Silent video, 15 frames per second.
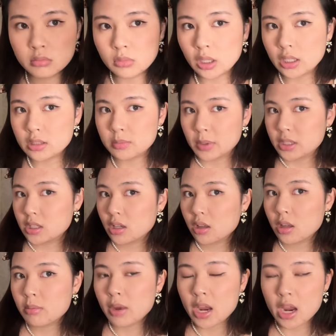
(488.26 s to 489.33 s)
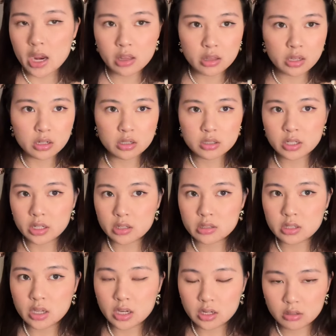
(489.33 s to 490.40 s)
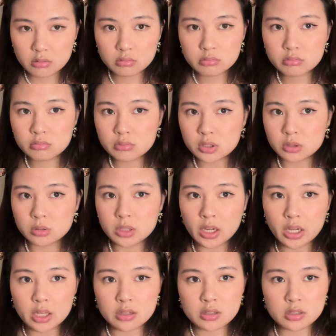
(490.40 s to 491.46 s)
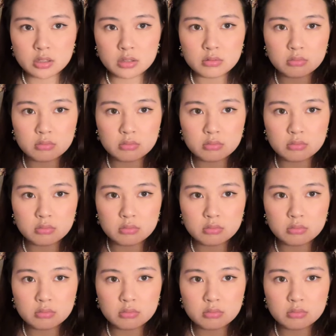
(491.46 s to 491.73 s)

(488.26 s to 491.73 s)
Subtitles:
That's basically my eyeliner. It takes like 2 seconds.